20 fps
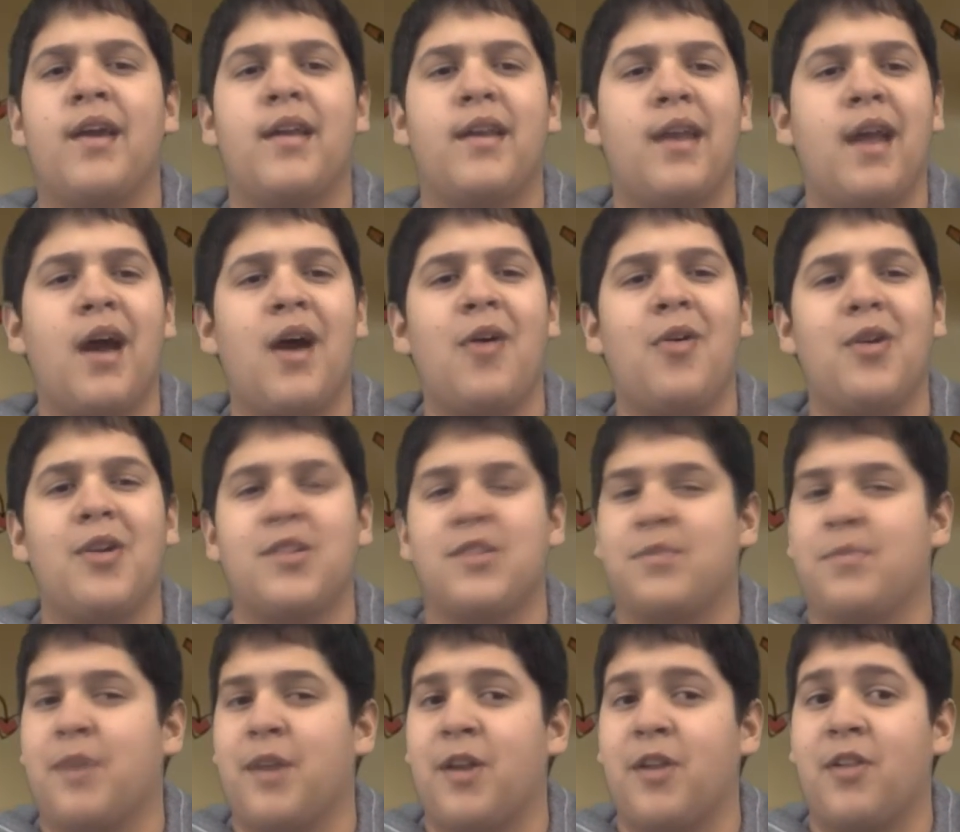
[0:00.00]
and now it's a
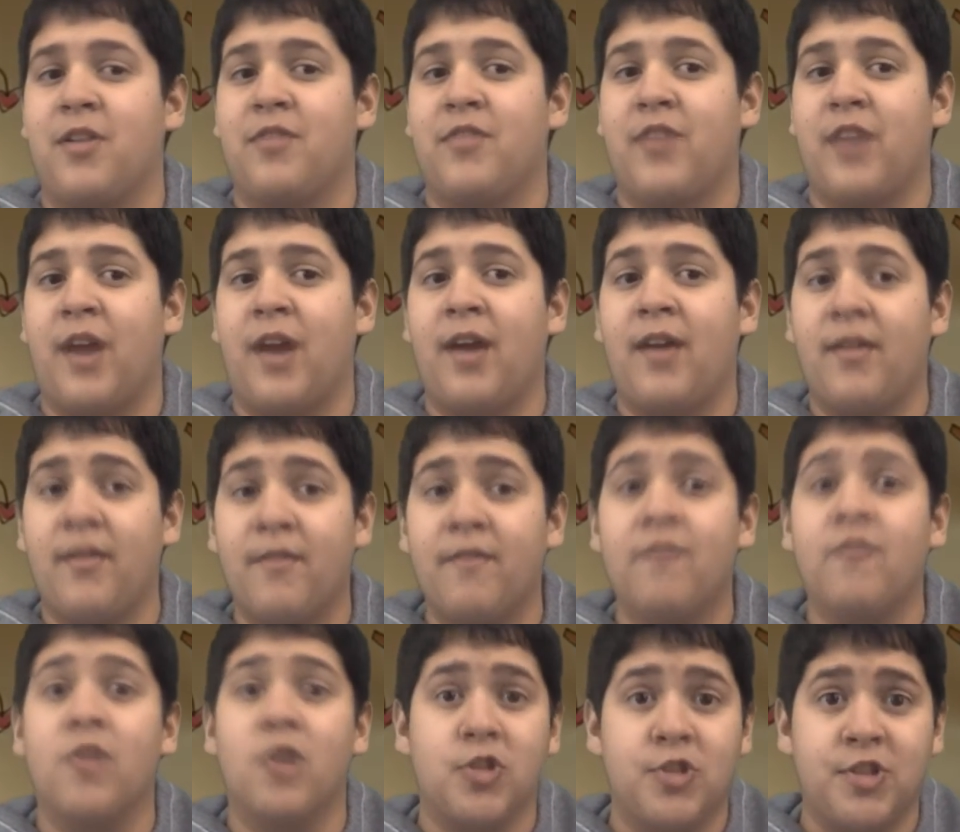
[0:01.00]
battle of dad
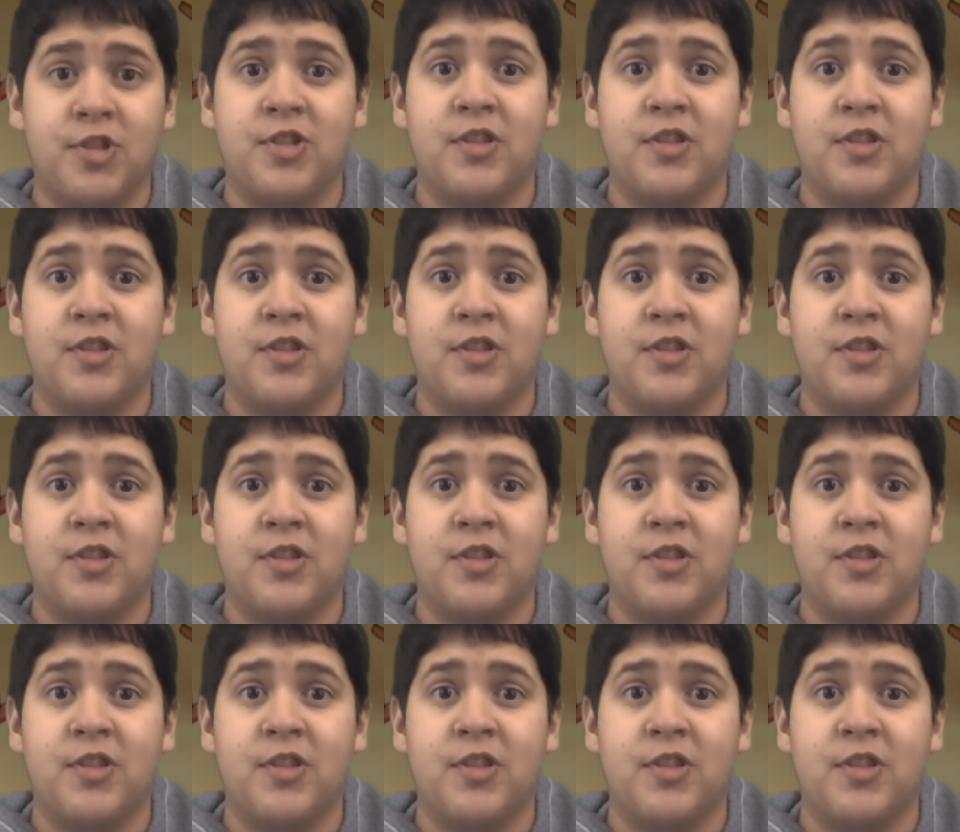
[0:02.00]
versus